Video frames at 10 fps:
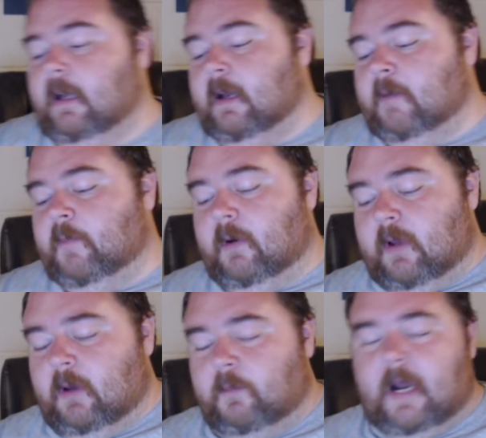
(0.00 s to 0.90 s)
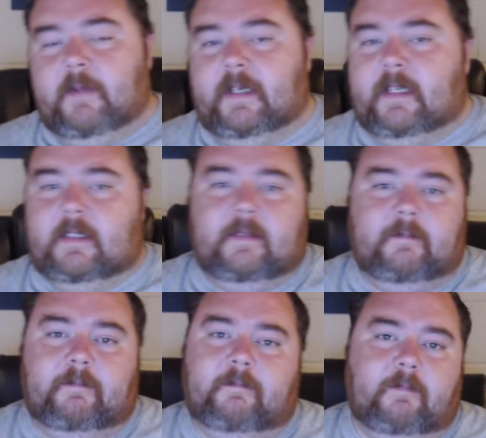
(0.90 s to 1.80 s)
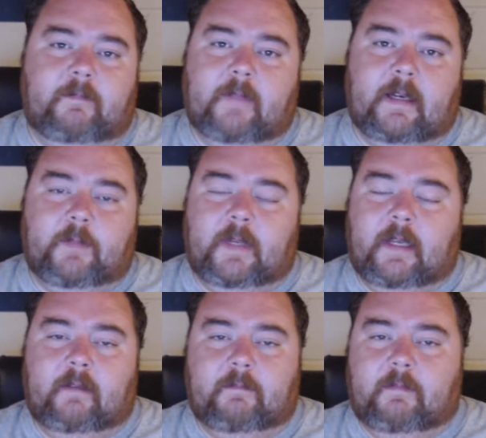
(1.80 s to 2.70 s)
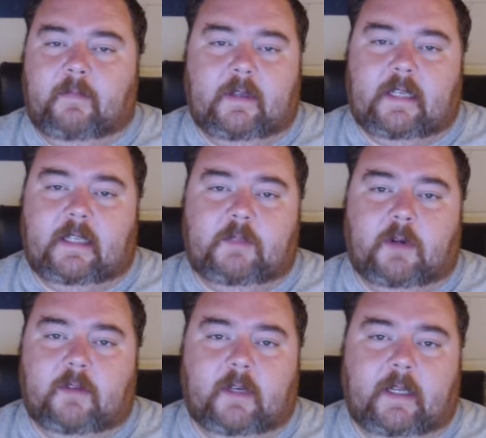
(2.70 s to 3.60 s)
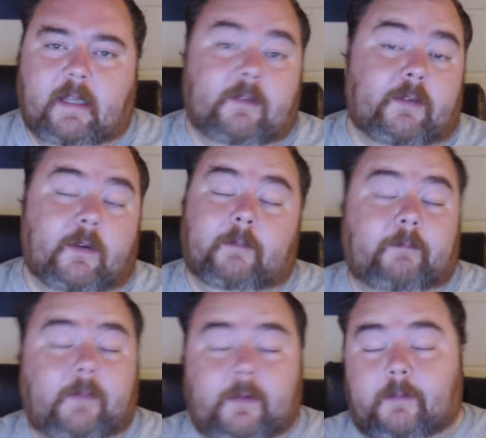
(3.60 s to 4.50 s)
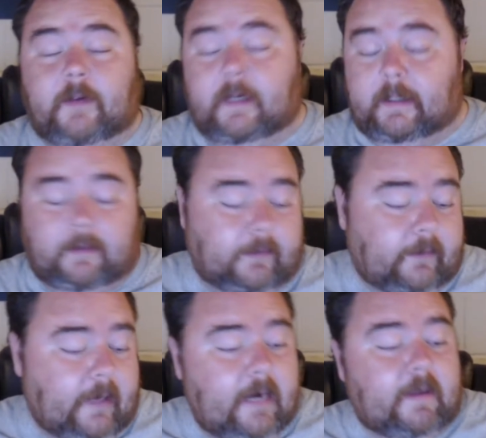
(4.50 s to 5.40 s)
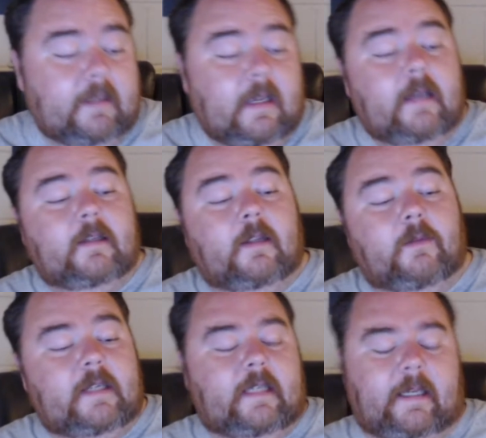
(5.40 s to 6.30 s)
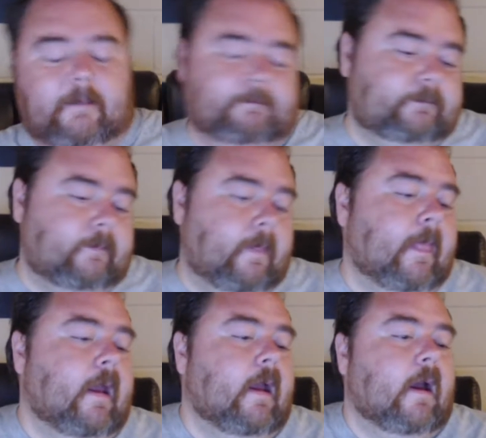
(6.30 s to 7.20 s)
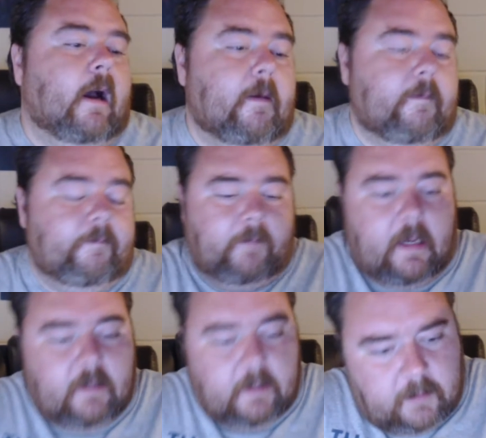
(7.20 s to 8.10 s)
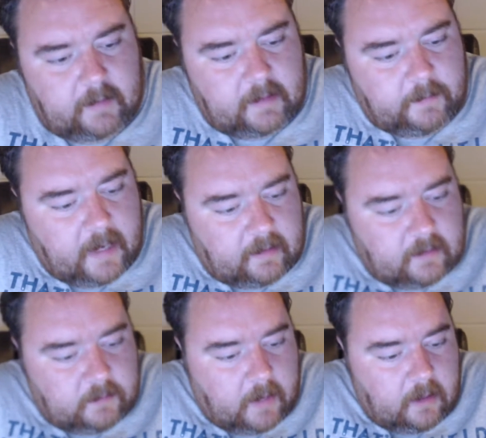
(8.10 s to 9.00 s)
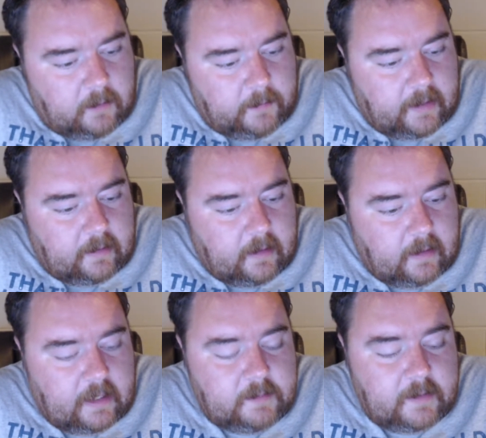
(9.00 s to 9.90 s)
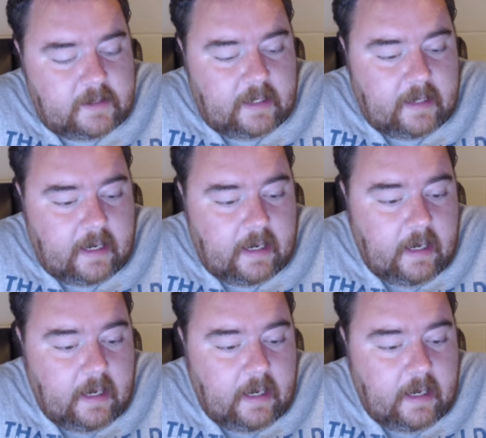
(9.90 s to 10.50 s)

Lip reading: But he'll probably just end up being a sex pervert again, so who fucking knows. Anyways, to the whiskey. Actually, I'm going to read the back of this bottle a bit. The experts say that